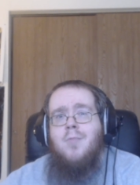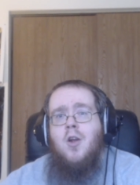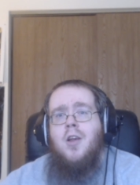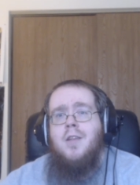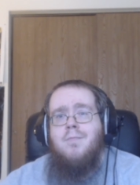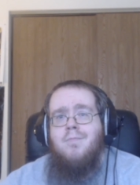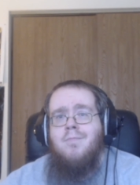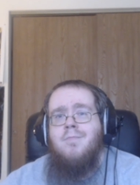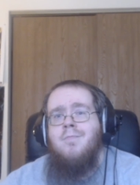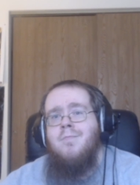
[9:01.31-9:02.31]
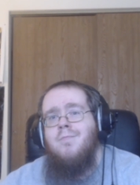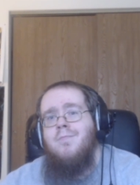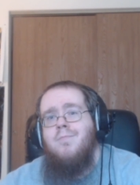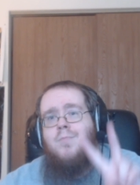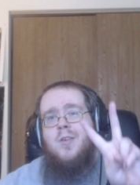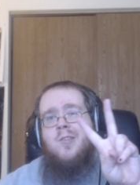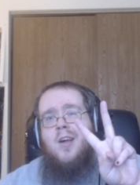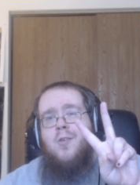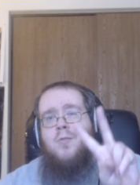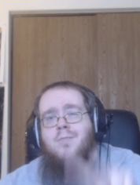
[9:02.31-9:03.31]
All right, peace out.